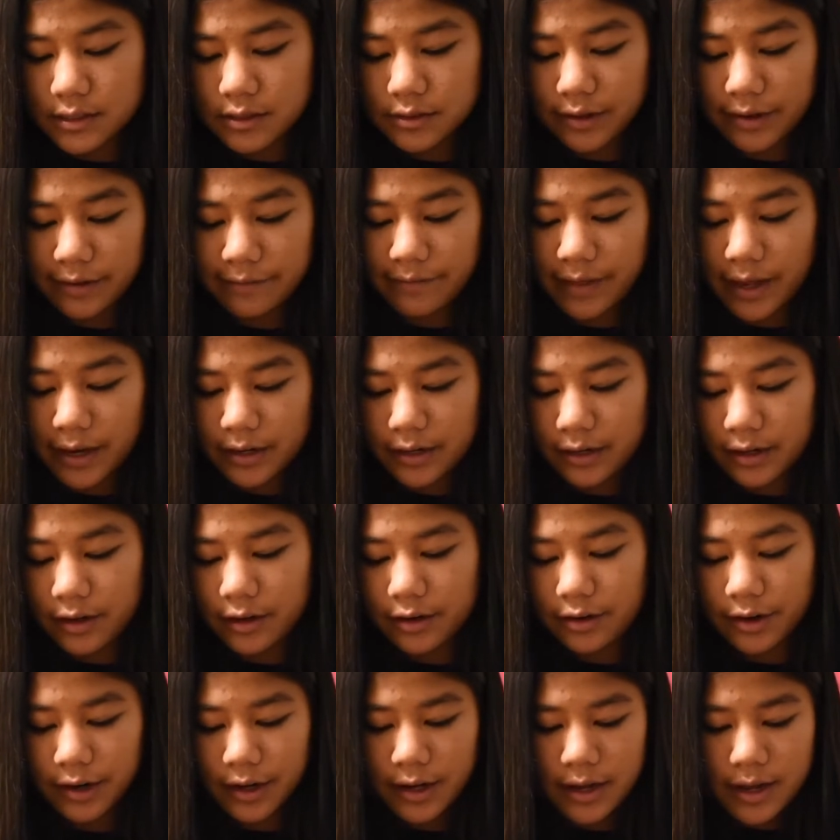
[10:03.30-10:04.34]
so I have that in
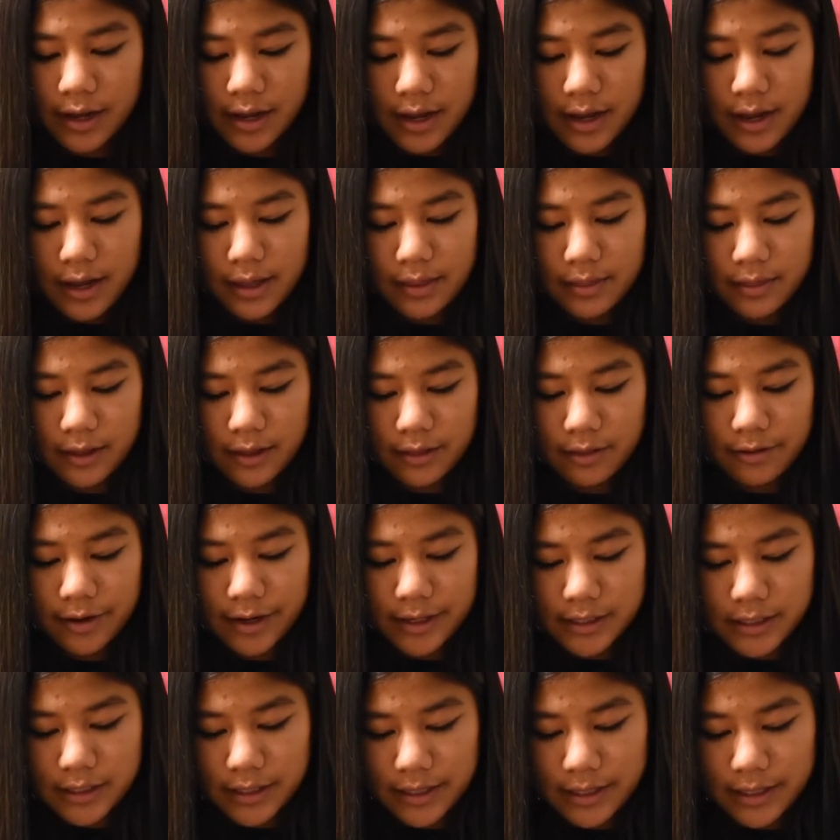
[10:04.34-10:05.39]
here. And then the
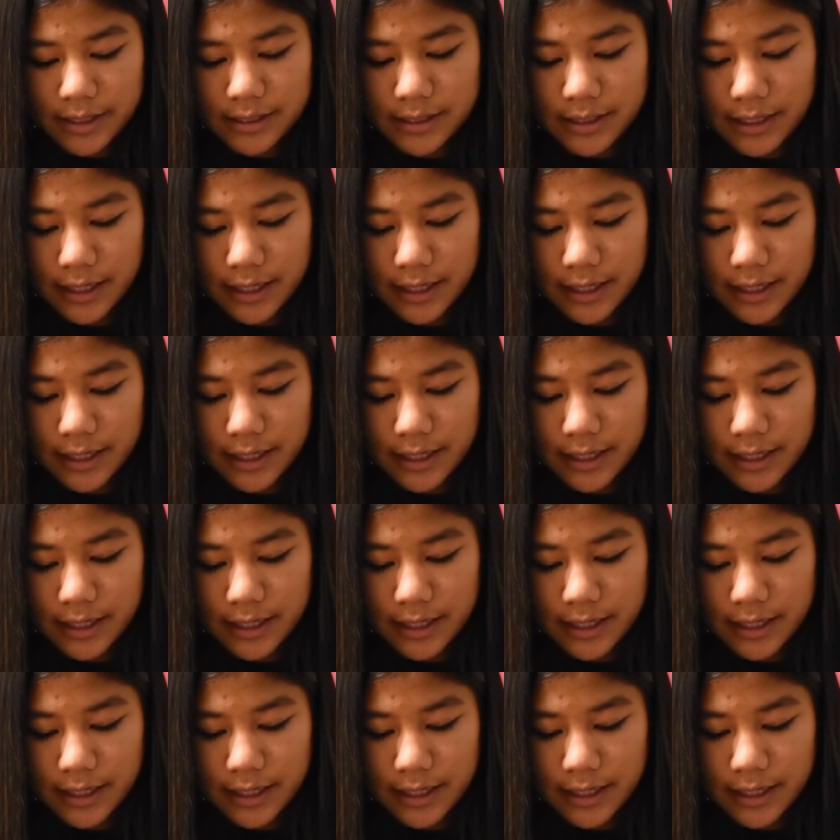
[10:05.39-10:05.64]
rest of this,